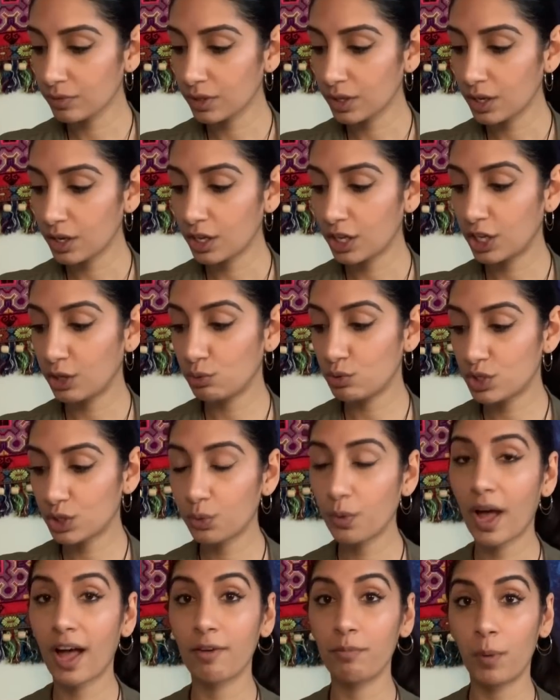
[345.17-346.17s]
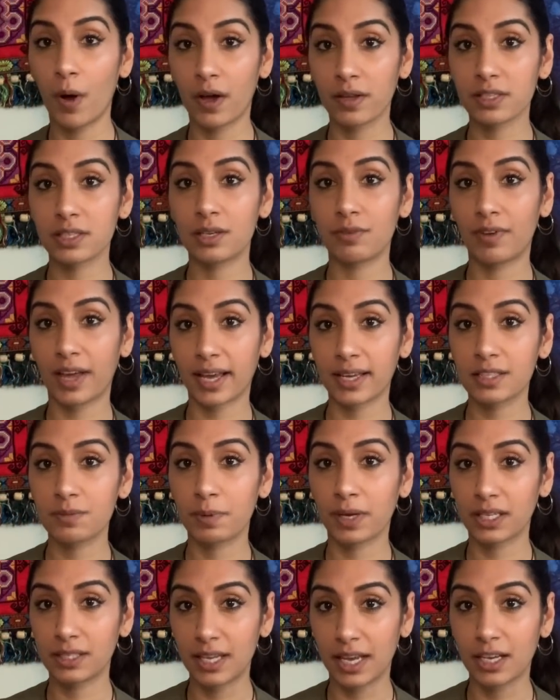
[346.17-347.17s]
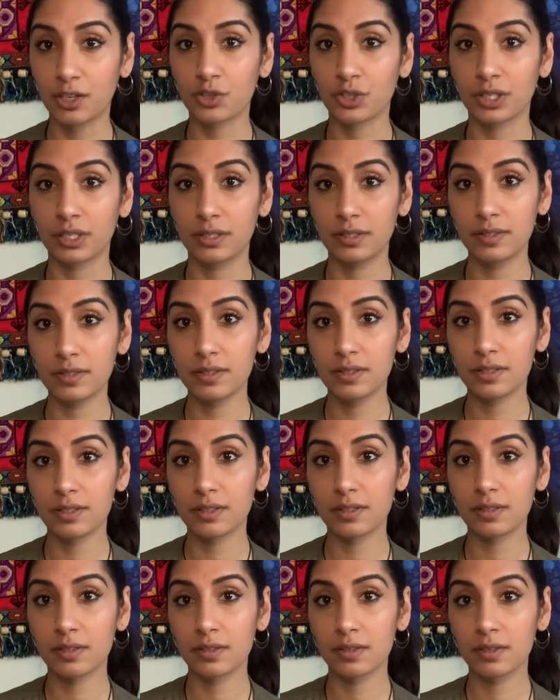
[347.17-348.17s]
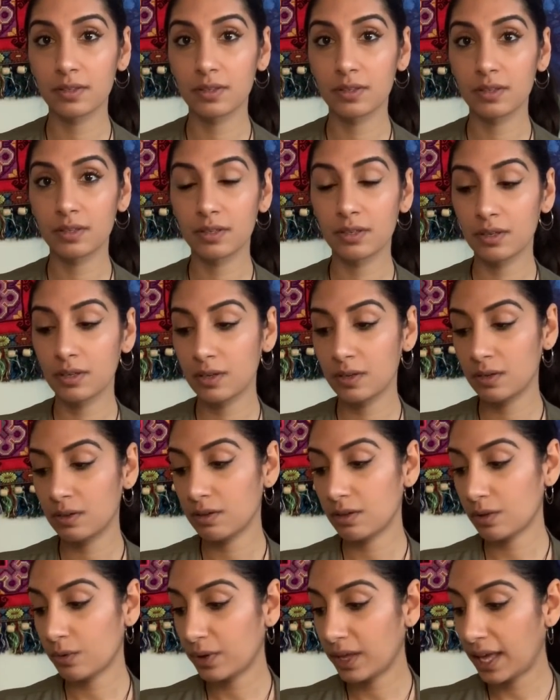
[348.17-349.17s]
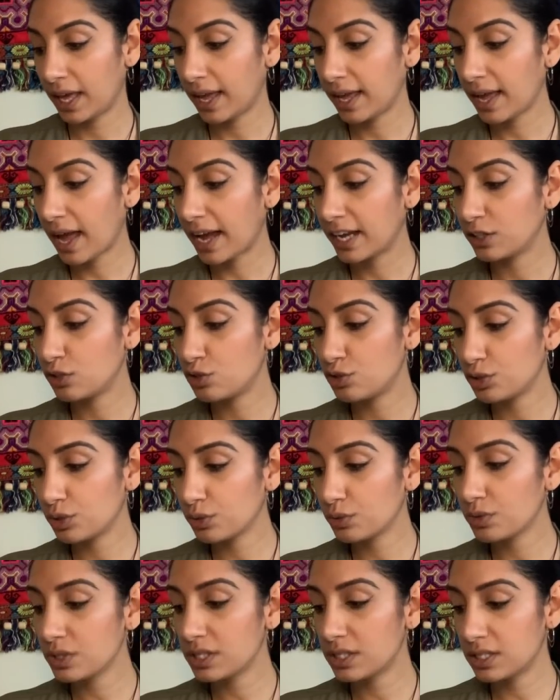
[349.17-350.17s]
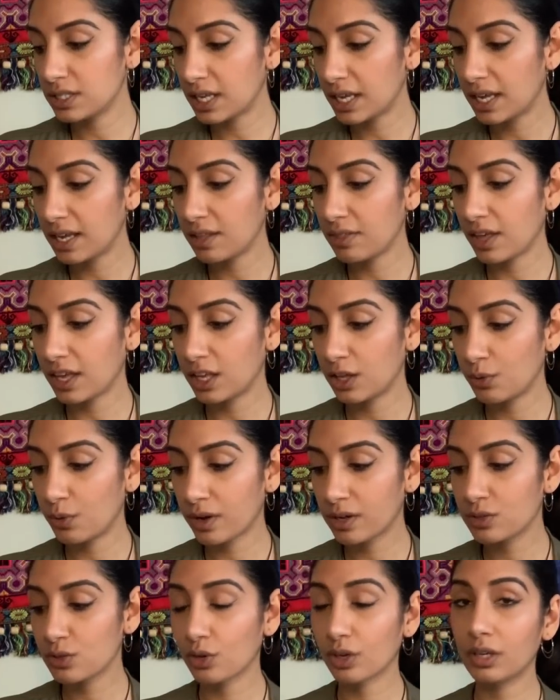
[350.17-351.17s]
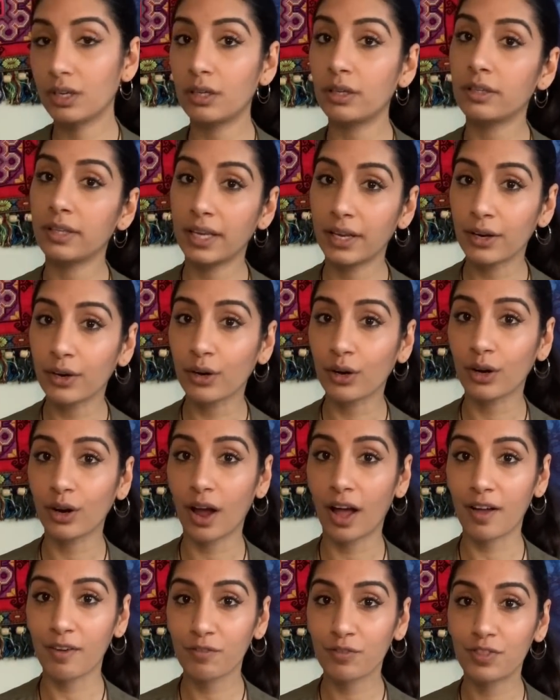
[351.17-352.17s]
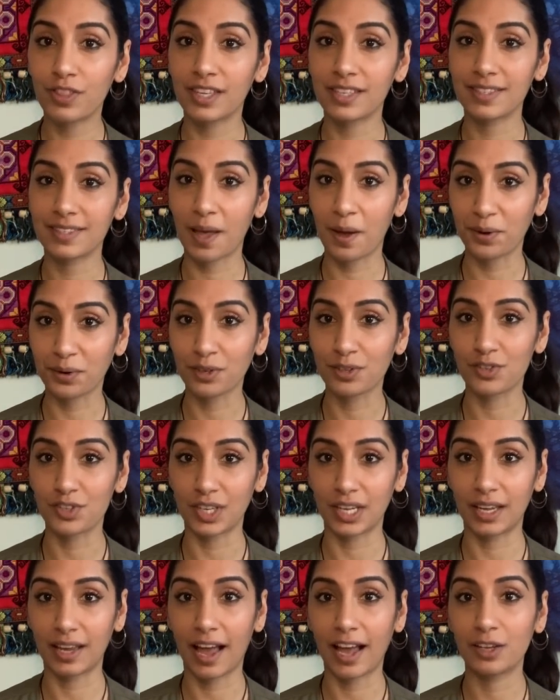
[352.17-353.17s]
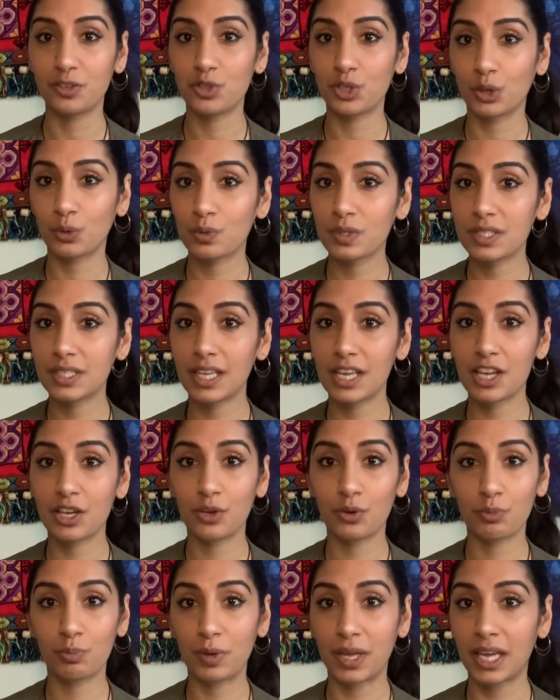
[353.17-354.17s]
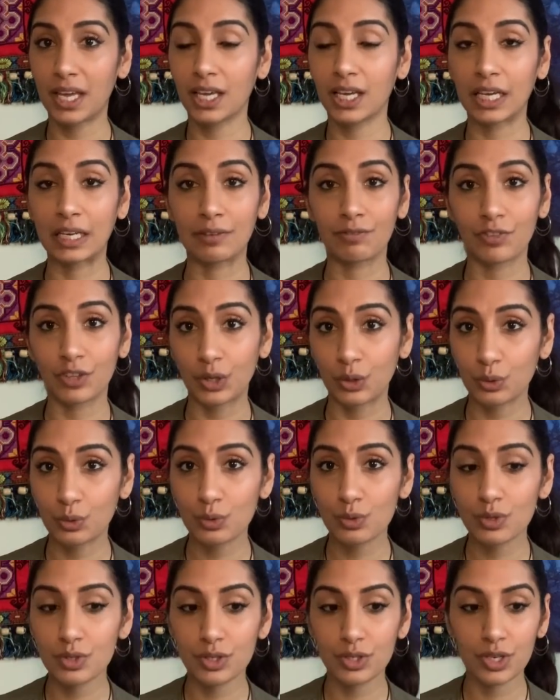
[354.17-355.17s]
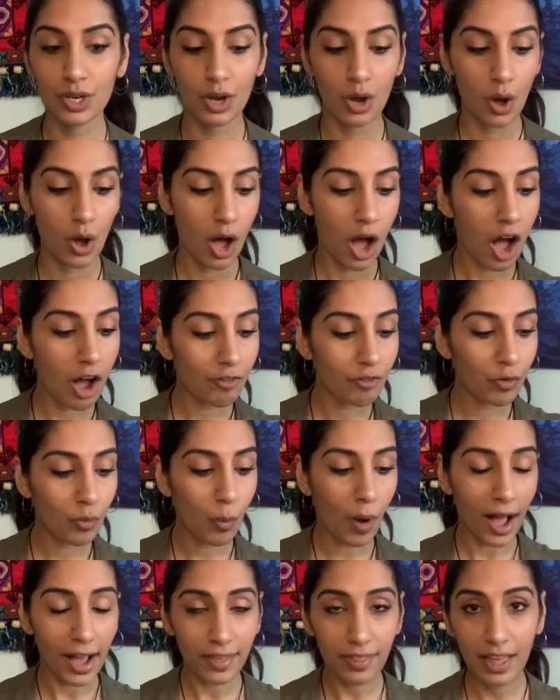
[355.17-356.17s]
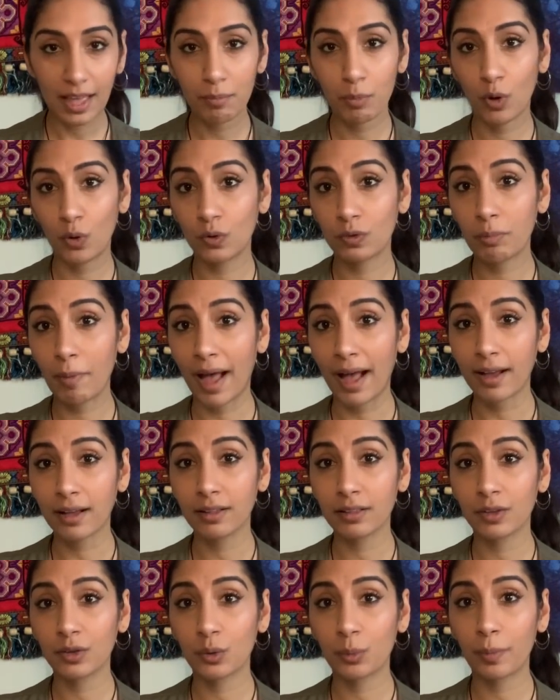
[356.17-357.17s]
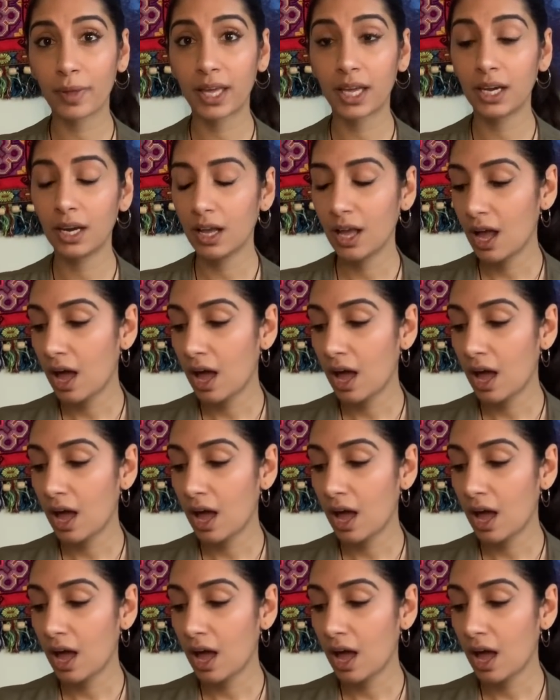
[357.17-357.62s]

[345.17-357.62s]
You do have positive expectations. Okay, I do see that you guys are clear of this energy. I don't see you being confused of why they pulled back a little bit.